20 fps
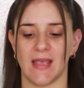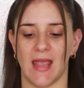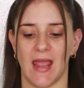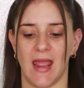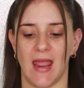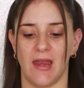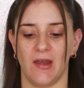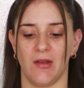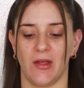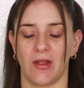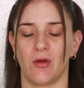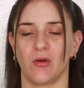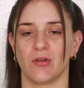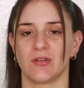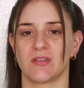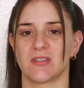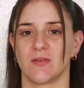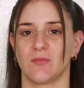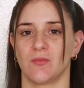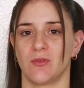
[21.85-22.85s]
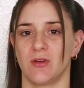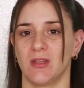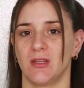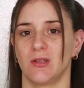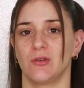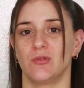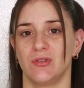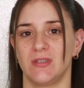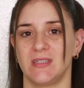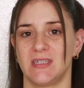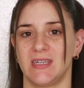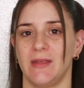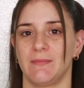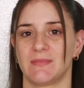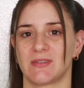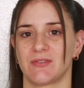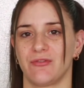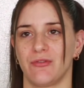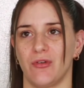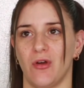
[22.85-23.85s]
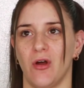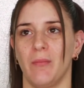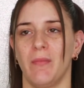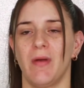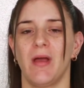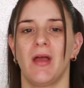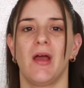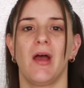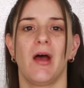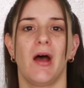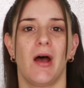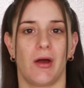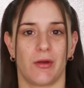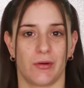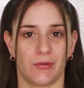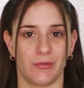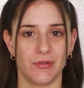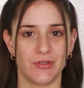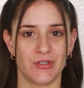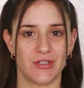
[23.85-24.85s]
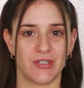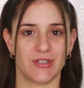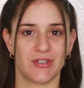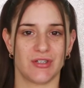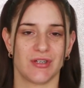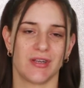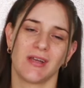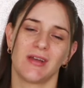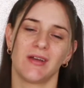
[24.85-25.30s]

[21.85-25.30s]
and I got some really good tips from Hrush.